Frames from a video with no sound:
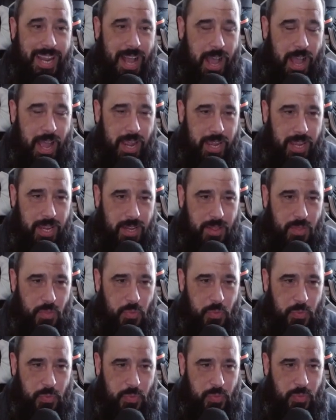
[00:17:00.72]
I
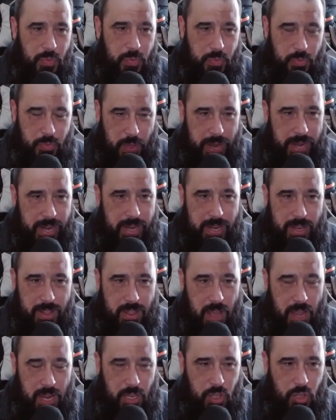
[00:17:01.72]
think
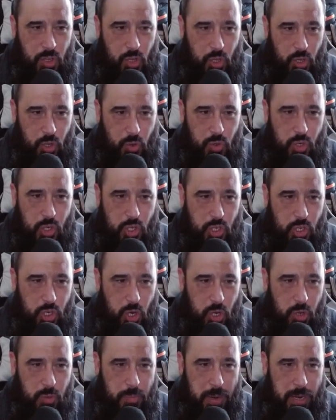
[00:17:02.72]
that you
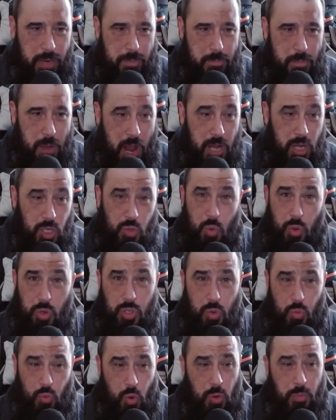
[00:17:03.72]
should be -1
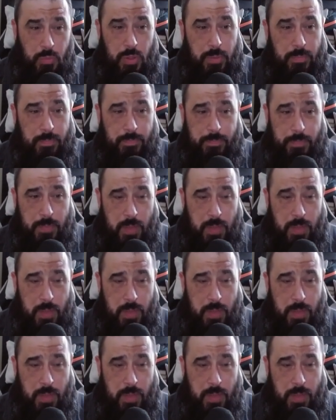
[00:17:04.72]
to wound them.